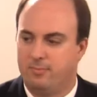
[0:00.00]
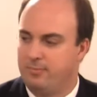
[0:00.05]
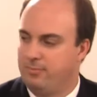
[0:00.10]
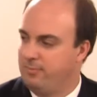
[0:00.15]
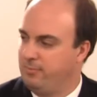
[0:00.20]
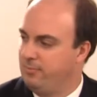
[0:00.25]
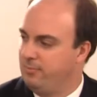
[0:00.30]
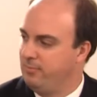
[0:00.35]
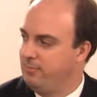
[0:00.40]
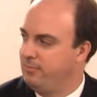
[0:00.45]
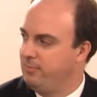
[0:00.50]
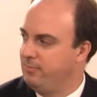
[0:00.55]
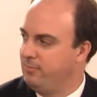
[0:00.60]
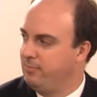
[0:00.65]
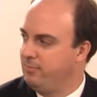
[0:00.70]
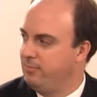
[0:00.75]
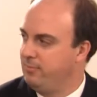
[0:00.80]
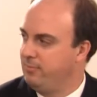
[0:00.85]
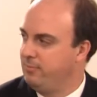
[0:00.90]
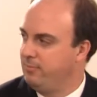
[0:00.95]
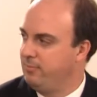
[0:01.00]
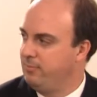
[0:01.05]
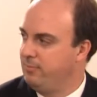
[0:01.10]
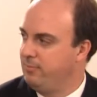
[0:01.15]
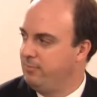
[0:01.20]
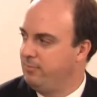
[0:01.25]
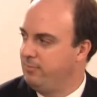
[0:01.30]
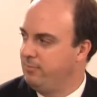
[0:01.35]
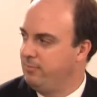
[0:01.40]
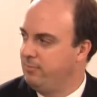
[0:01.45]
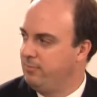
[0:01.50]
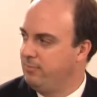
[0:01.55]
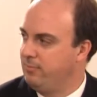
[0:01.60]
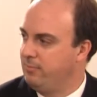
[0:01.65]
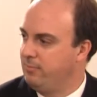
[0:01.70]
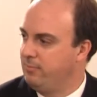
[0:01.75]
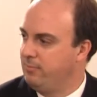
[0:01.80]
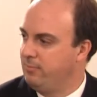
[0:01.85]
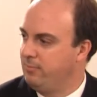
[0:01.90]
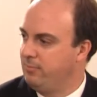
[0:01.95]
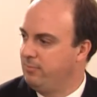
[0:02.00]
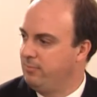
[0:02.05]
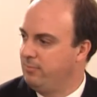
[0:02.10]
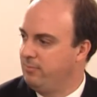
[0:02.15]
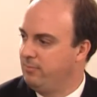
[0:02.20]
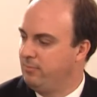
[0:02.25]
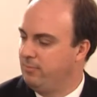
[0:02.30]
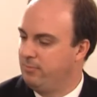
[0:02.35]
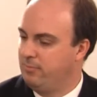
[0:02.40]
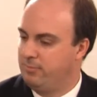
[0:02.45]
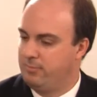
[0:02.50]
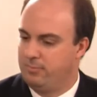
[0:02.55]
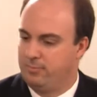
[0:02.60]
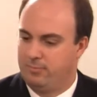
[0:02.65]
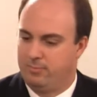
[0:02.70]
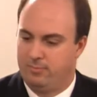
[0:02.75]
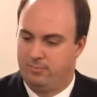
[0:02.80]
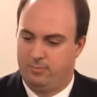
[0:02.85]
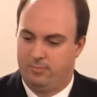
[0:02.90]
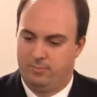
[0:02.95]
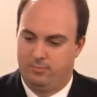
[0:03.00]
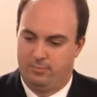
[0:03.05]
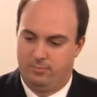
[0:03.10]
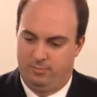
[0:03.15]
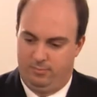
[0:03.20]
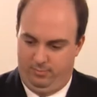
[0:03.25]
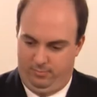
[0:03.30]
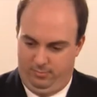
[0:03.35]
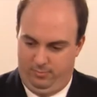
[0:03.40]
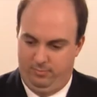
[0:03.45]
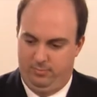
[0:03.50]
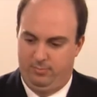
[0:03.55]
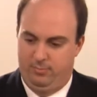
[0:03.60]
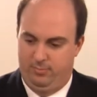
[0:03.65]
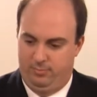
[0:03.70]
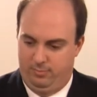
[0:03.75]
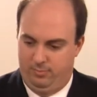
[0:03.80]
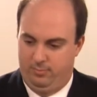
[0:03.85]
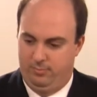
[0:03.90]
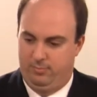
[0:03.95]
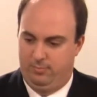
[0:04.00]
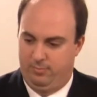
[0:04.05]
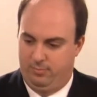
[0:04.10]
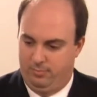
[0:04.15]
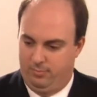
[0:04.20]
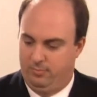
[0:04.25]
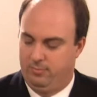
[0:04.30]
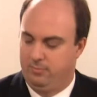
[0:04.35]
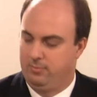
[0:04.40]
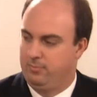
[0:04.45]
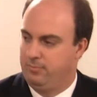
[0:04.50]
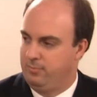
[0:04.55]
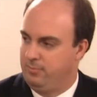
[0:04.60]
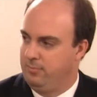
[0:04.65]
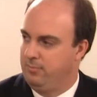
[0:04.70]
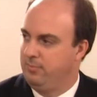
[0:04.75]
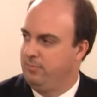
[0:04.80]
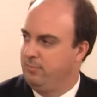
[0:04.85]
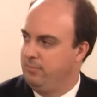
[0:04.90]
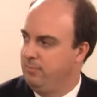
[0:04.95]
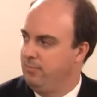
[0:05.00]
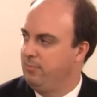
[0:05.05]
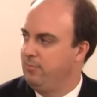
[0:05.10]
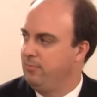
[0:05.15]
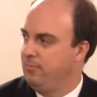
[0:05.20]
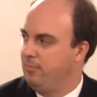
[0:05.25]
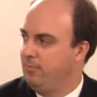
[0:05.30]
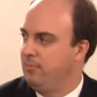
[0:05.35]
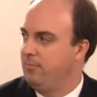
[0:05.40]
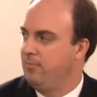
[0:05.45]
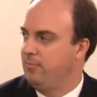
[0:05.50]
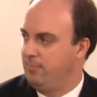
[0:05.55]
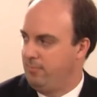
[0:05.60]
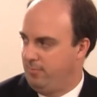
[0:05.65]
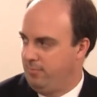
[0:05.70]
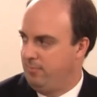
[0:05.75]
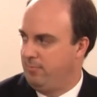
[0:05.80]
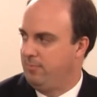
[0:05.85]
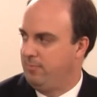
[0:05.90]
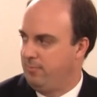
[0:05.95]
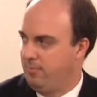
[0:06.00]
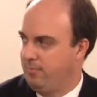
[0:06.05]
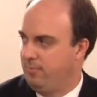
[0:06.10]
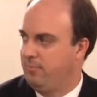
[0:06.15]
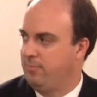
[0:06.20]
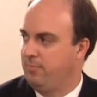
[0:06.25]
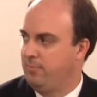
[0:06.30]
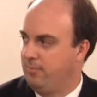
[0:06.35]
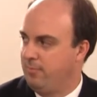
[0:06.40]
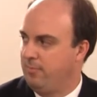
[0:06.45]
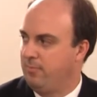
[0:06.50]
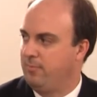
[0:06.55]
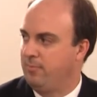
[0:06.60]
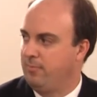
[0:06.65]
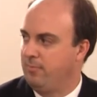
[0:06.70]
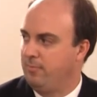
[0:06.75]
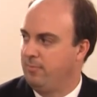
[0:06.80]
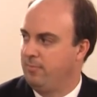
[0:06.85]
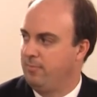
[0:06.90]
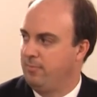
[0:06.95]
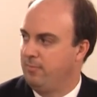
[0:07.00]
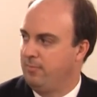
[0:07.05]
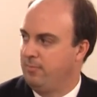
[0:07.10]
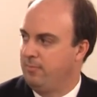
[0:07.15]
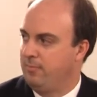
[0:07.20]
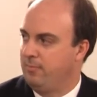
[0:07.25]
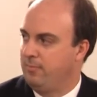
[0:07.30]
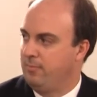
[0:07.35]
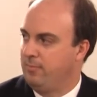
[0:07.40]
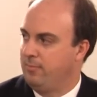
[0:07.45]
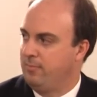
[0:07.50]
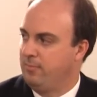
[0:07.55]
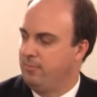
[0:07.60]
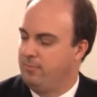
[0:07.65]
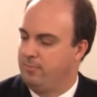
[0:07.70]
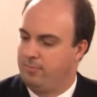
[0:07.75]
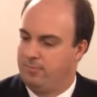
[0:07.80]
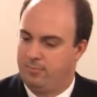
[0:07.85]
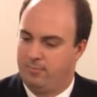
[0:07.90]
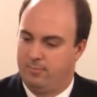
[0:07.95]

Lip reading: The person shown says nothing.